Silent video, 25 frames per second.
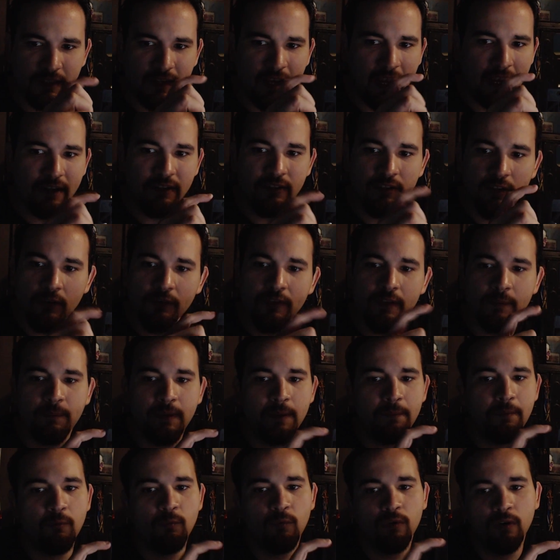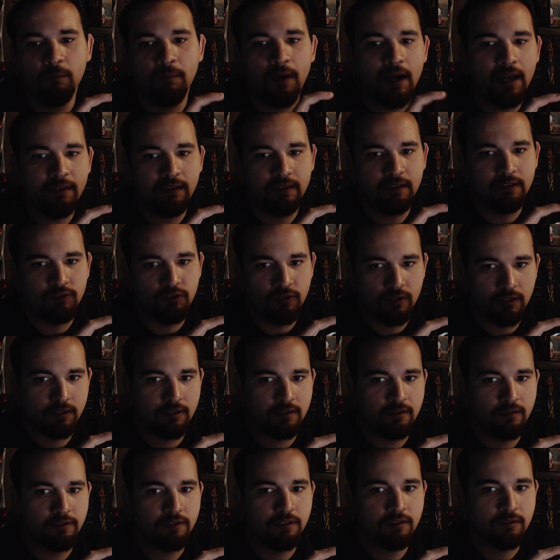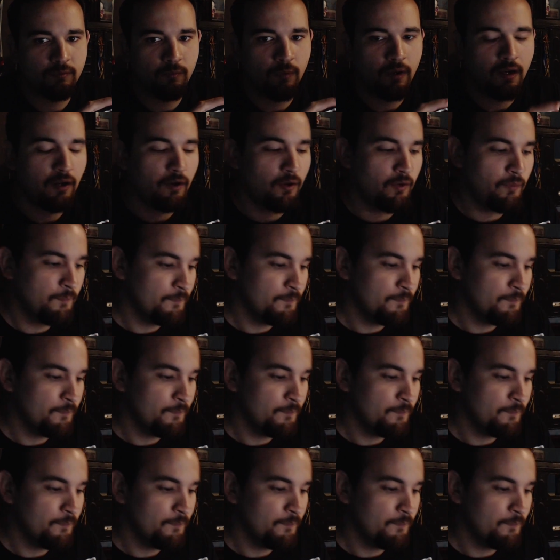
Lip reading: I know that people will buy the adjusters as well,